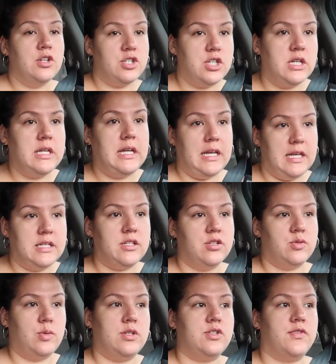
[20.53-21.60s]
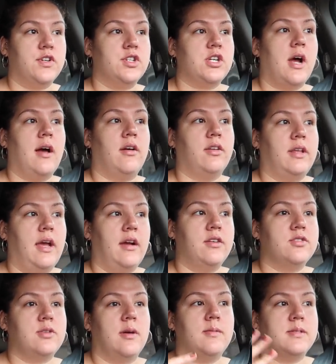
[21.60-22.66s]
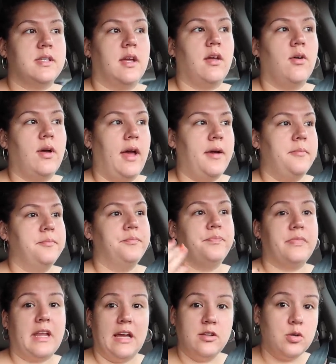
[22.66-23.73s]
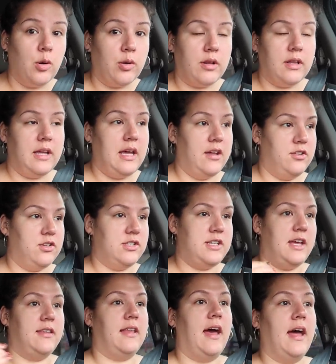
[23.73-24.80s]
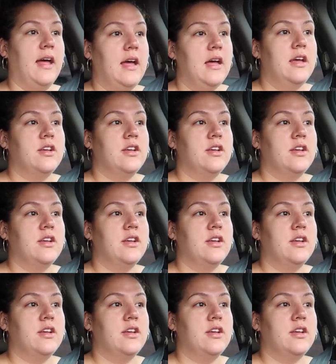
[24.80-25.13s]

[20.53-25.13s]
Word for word: She needed to switch for childcare. So I was like, okay, I totally understand that.